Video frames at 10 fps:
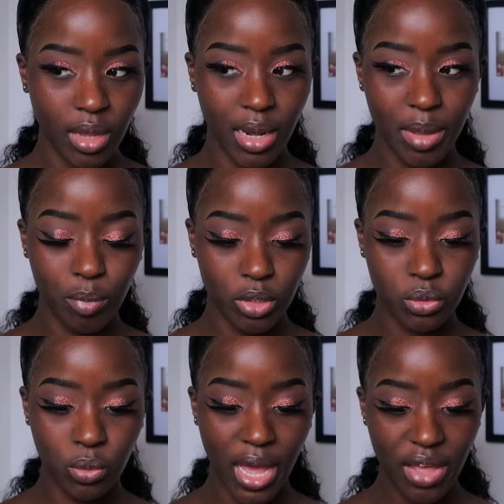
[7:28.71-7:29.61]
like
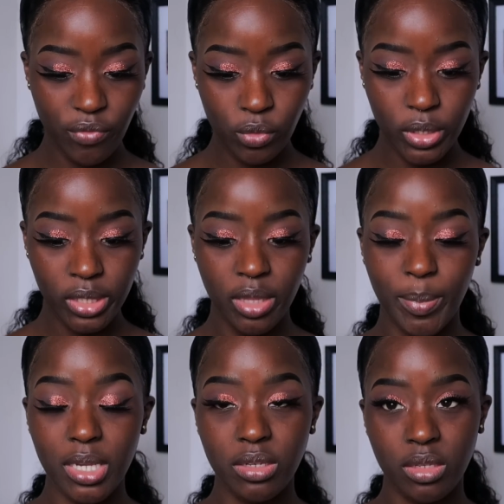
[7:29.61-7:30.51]
bottle. I thought in the
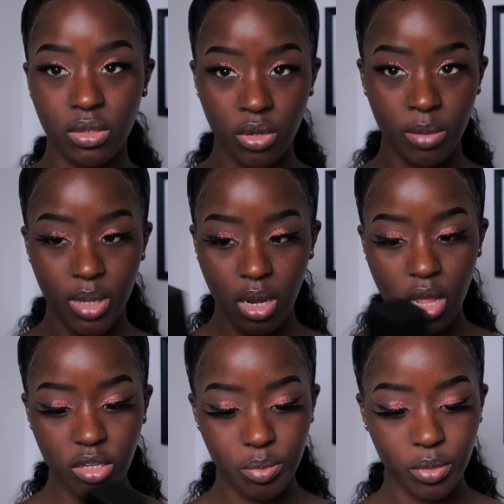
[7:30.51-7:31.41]
picture it's going to be a
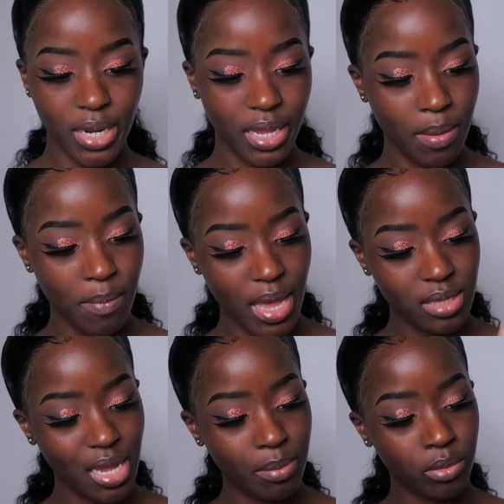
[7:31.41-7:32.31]
glass bottle, like a
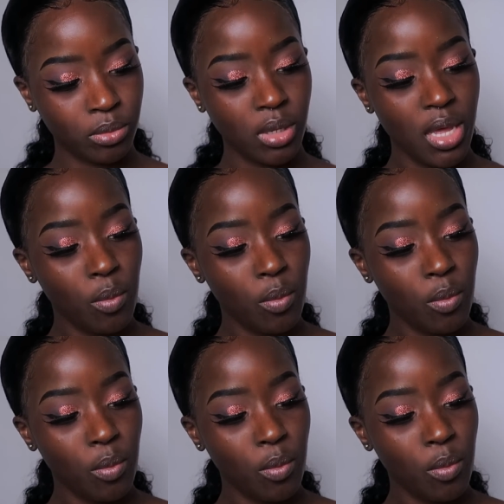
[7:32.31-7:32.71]
matte type of,